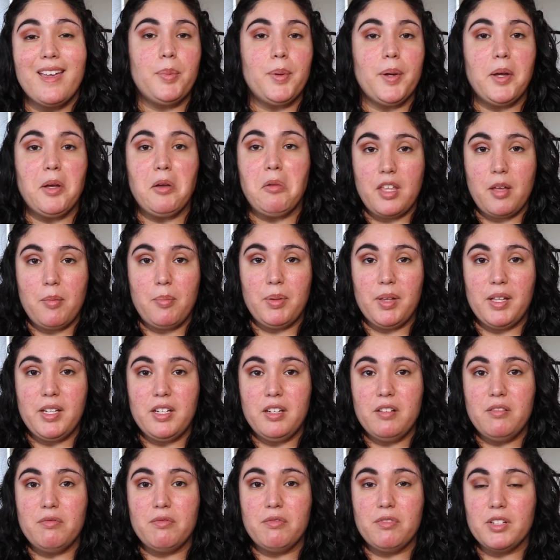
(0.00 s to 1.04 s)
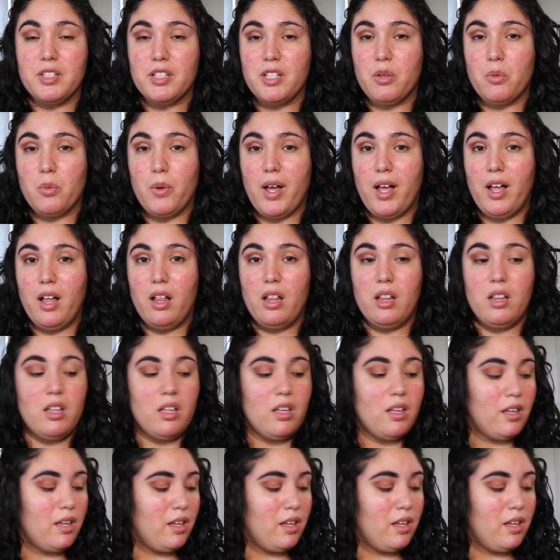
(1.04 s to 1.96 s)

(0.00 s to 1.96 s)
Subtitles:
but they blended really well.